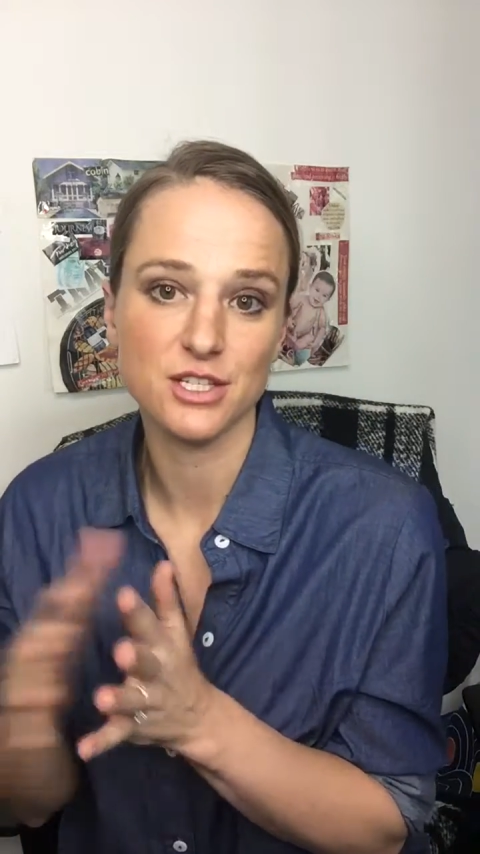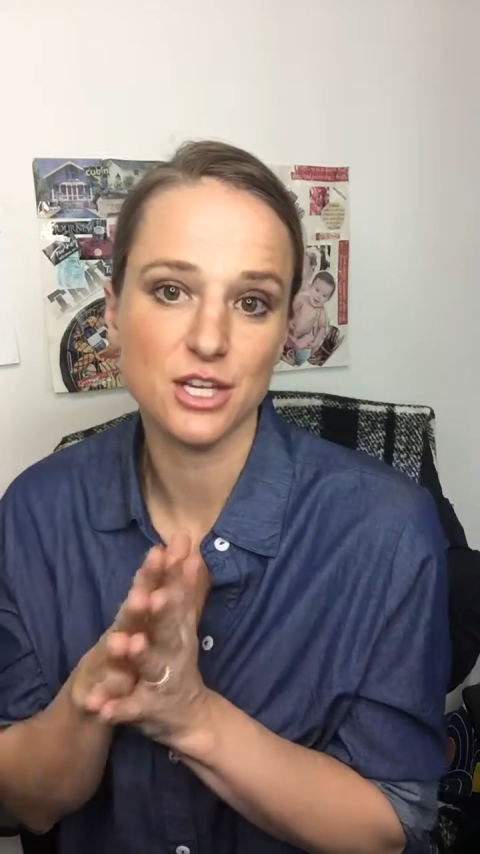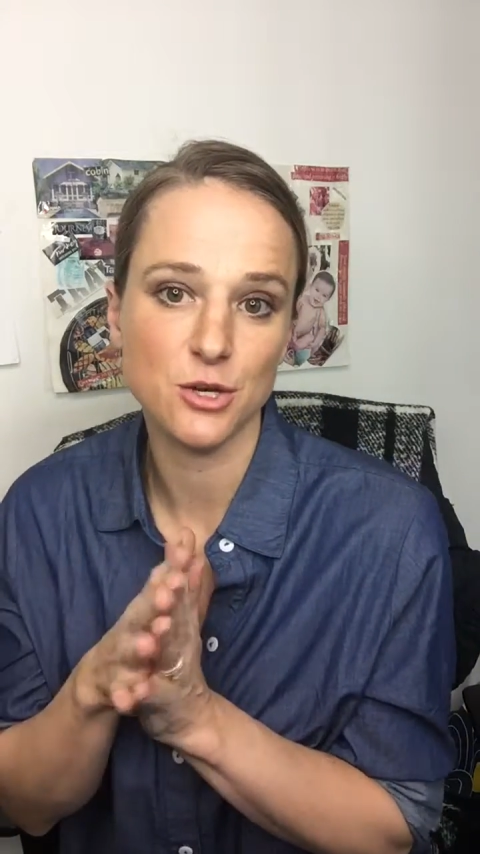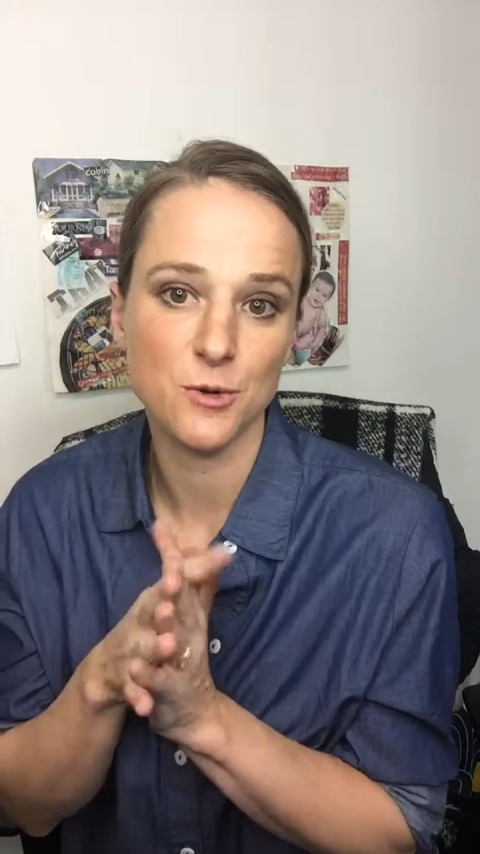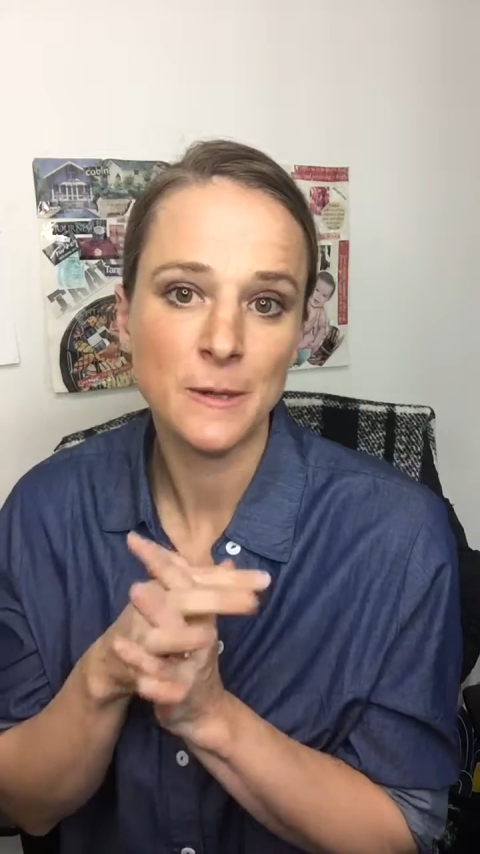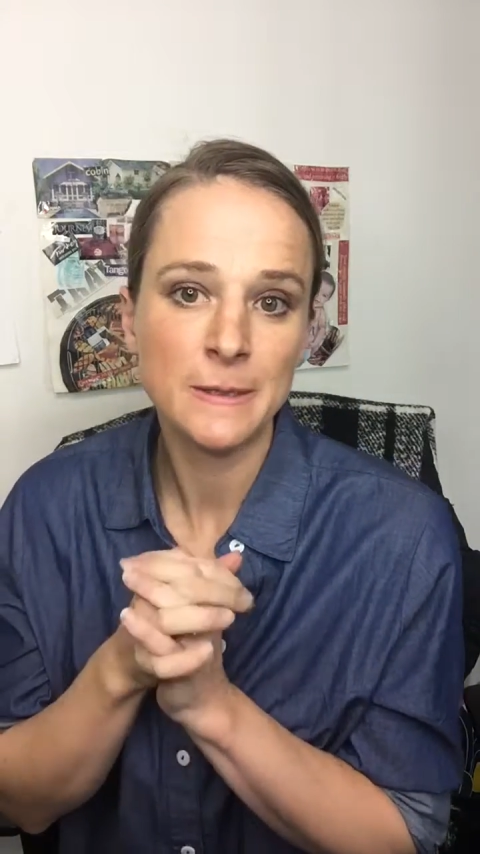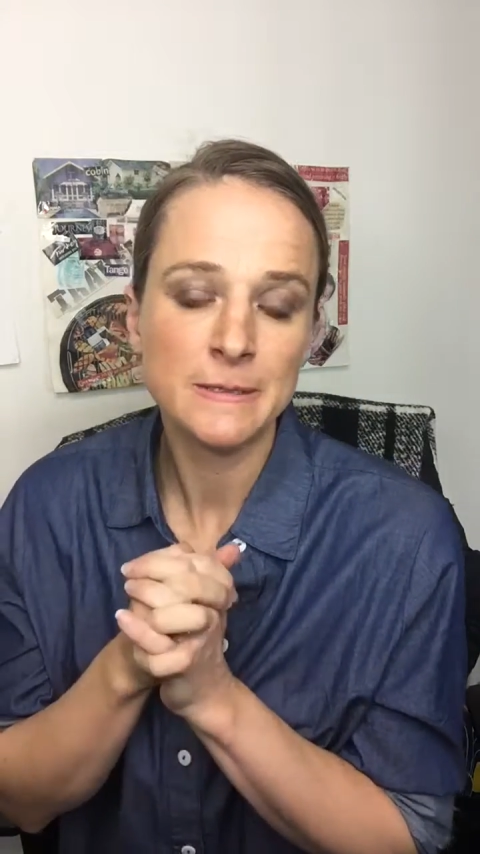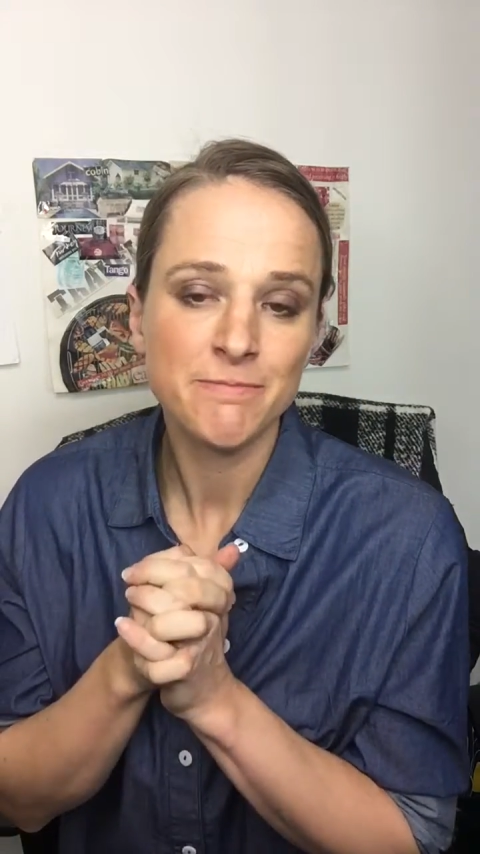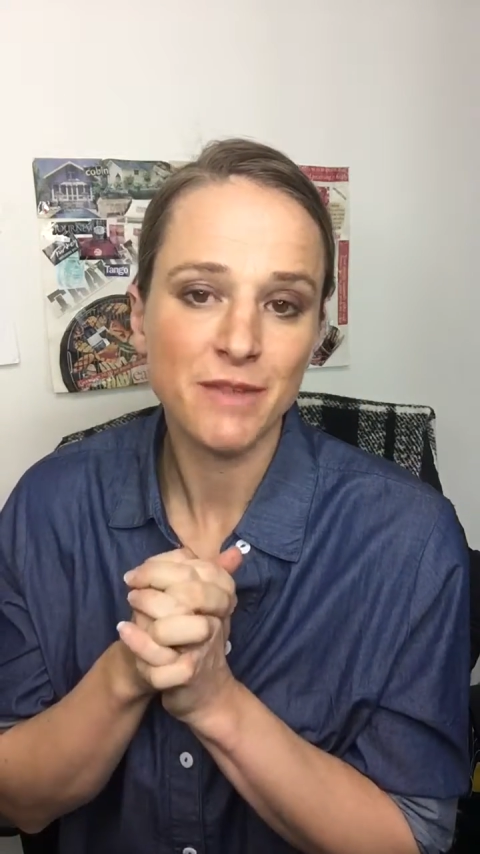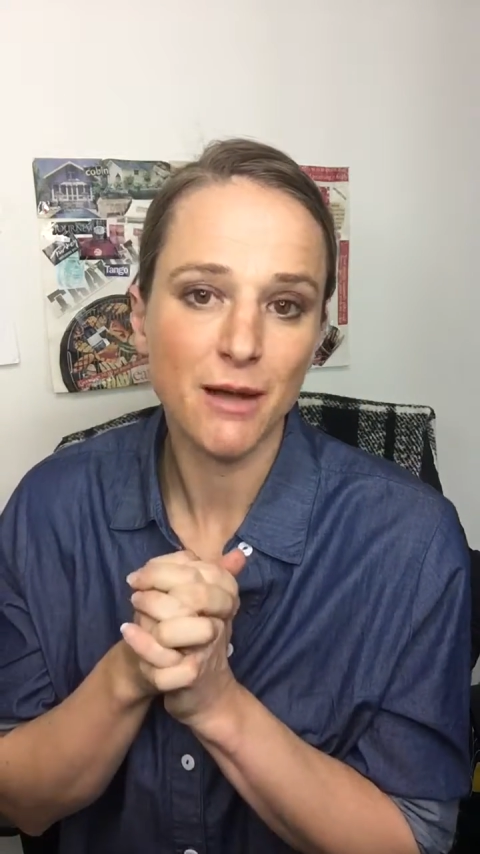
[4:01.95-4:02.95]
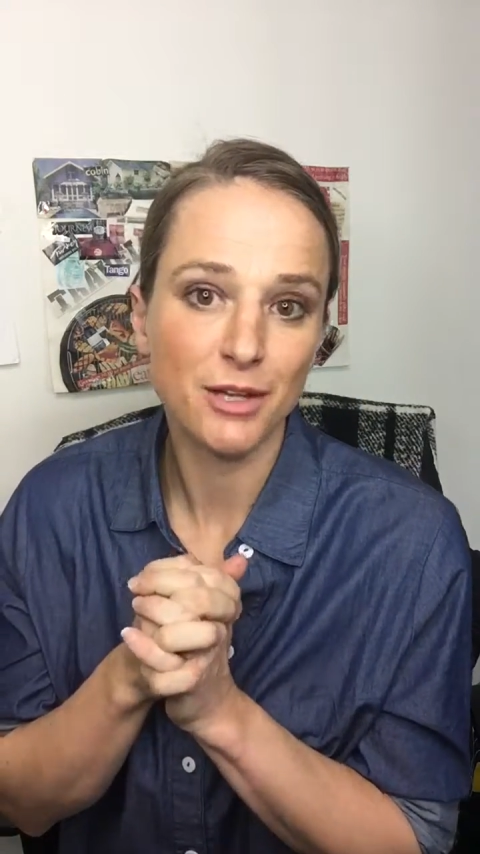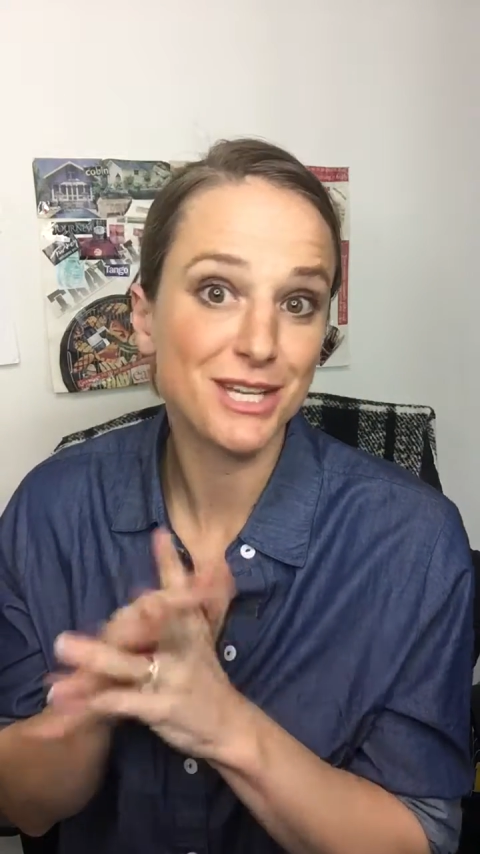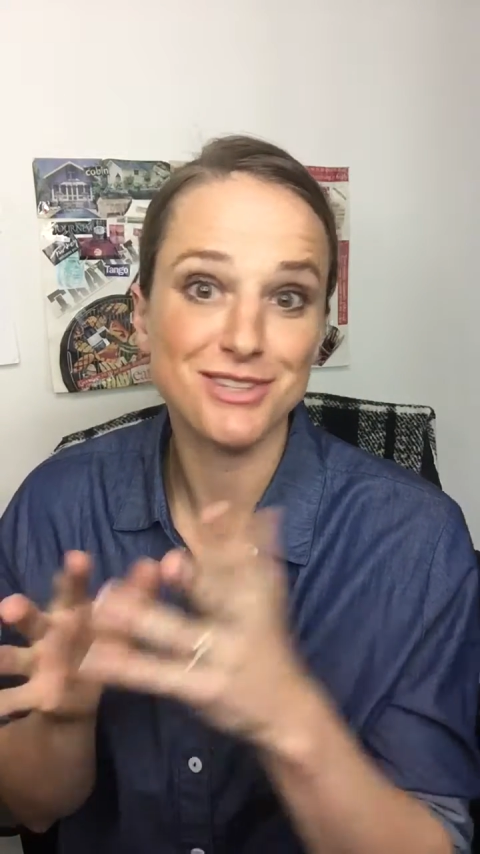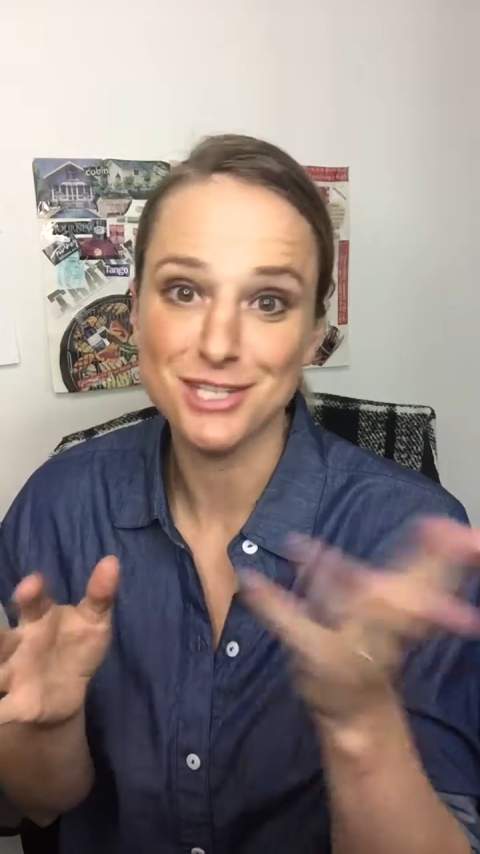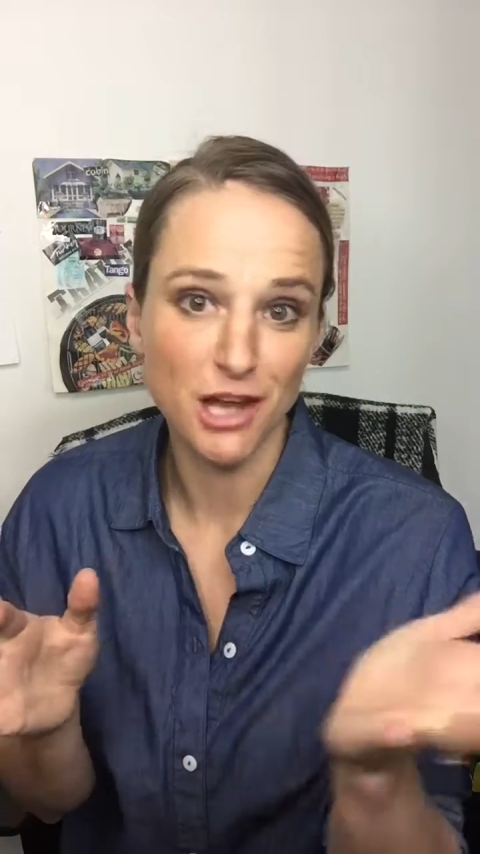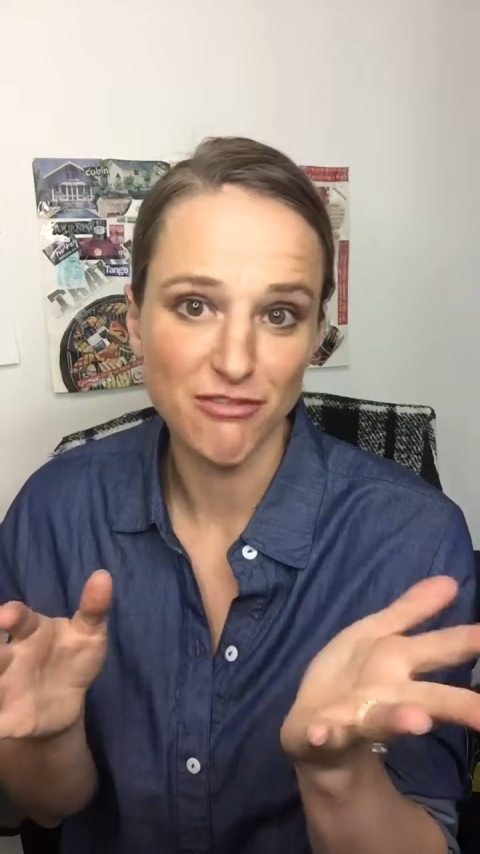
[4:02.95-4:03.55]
So I'll say with the